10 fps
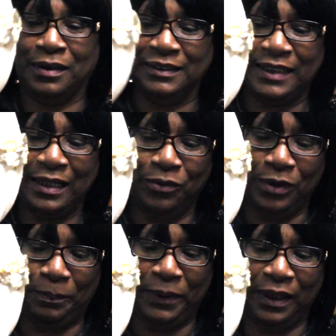because I didn't
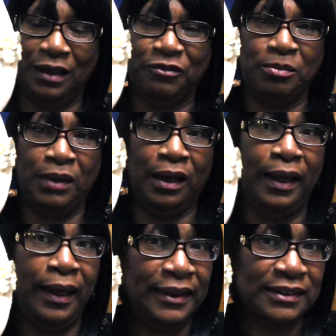want to pick it up from the
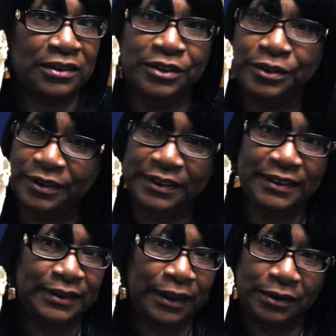legs, because you know
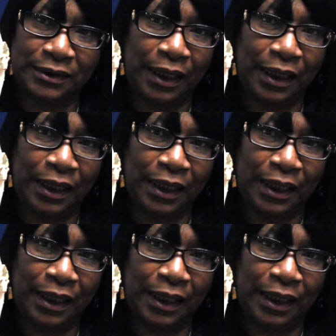these deers,